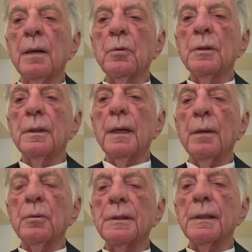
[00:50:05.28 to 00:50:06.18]
I
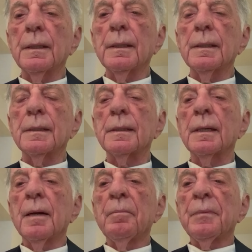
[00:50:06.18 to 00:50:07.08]
would say this.
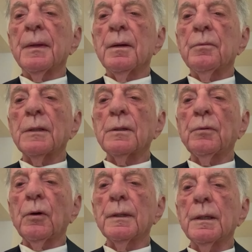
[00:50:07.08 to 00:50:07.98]
First
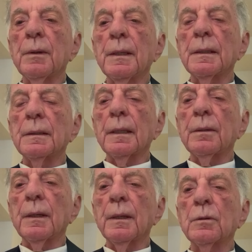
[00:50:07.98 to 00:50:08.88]
of all, the Iranians are
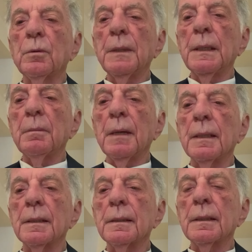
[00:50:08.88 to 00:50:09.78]
trying to
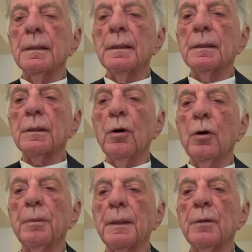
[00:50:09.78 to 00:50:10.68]
minimize the
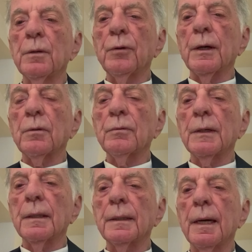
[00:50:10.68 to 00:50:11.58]
scope and the effect of
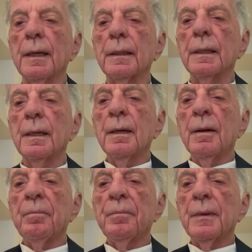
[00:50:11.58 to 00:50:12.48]
the attack.
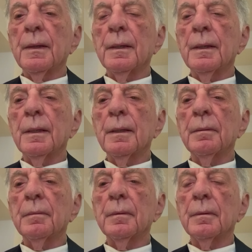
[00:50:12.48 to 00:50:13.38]

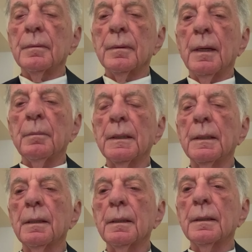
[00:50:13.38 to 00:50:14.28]
And I mean,
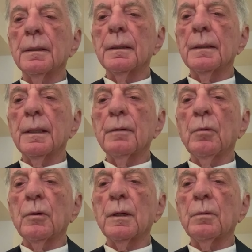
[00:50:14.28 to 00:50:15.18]
they have
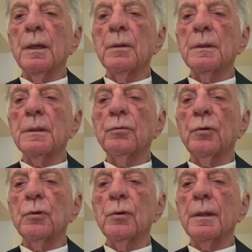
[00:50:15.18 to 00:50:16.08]
more than one reason
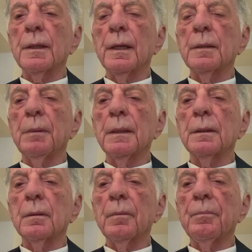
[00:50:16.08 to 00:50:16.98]
for doing that, but
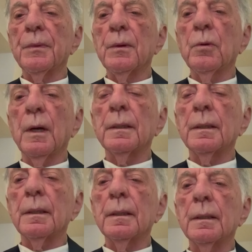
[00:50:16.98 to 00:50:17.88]

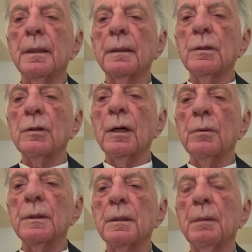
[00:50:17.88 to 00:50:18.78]
one additional
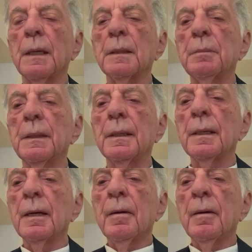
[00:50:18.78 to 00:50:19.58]
reason might be